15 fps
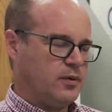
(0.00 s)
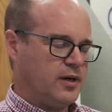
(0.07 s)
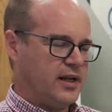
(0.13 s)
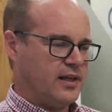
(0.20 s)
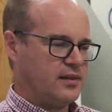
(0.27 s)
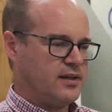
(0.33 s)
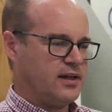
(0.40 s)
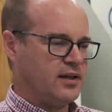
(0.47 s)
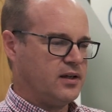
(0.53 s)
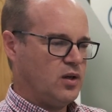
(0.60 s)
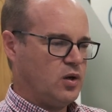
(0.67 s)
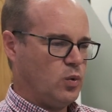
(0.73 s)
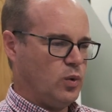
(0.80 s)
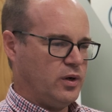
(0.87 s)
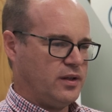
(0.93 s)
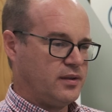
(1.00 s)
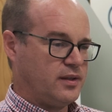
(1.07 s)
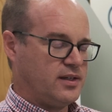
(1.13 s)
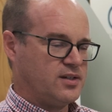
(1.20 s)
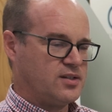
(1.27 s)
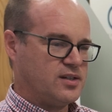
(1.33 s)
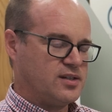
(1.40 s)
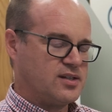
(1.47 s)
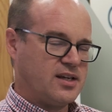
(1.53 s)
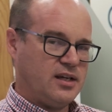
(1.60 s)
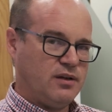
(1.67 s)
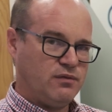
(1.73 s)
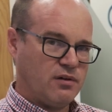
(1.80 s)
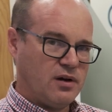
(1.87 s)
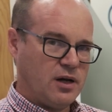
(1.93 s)
And I think one of the things that's key
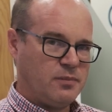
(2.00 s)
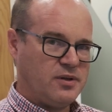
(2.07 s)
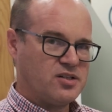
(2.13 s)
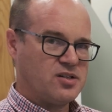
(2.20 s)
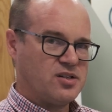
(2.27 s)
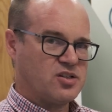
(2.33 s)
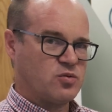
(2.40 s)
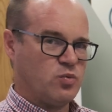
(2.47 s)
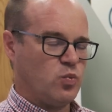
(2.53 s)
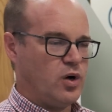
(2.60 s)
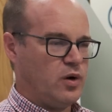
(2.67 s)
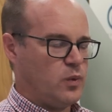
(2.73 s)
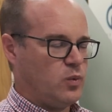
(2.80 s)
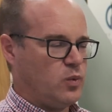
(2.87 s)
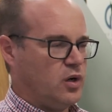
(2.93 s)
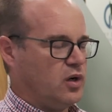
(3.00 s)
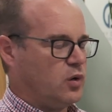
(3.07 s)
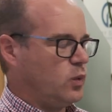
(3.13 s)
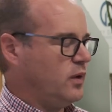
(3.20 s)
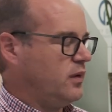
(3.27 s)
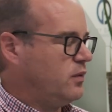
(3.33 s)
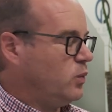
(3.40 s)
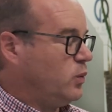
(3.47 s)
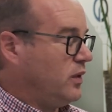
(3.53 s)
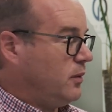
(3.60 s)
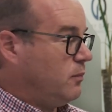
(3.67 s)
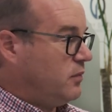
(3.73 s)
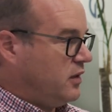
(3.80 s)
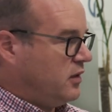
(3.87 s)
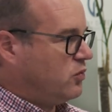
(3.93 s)
for our business and why we work with
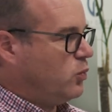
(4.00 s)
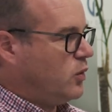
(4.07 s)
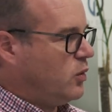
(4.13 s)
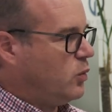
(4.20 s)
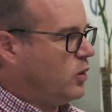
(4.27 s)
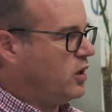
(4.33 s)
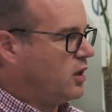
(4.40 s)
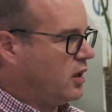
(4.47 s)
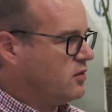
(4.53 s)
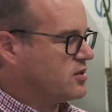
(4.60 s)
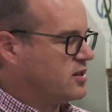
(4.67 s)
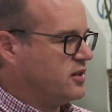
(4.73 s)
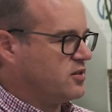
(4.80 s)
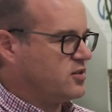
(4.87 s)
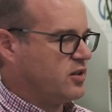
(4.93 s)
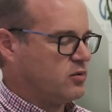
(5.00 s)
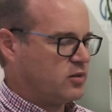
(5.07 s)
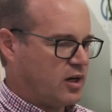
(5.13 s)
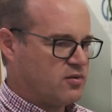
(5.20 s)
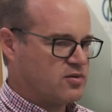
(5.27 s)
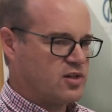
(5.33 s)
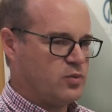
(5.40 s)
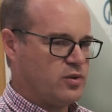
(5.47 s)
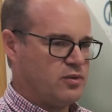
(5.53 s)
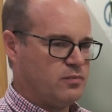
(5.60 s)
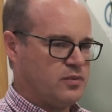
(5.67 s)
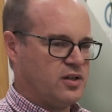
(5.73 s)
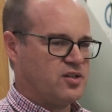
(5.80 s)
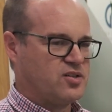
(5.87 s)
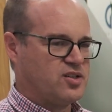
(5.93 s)
Emburse and why we work so closely with
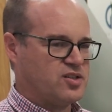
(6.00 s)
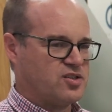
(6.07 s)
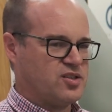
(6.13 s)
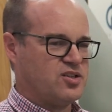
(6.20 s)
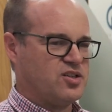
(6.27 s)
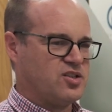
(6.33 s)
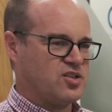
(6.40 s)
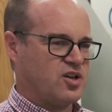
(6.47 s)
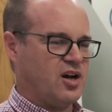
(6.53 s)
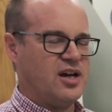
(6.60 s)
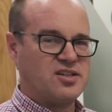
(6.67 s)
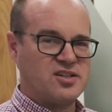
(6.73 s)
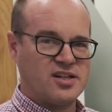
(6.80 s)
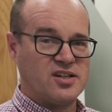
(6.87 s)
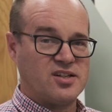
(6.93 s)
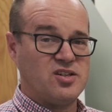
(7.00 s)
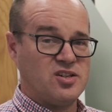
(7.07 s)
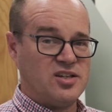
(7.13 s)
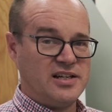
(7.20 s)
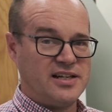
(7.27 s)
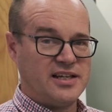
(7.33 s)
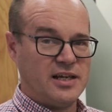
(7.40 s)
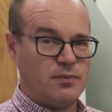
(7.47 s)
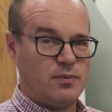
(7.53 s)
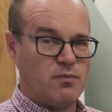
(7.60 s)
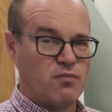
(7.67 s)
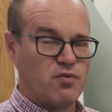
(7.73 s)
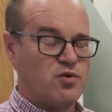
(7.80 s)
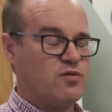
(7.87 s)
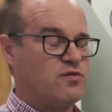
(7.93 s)
Emburse is the desire to continue to keep
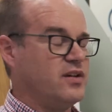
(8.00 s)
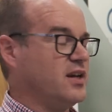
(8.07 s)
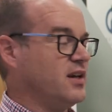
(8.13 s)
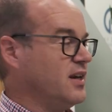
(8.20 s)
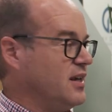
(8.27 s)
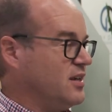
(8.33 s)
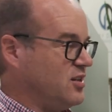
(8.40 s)
improving,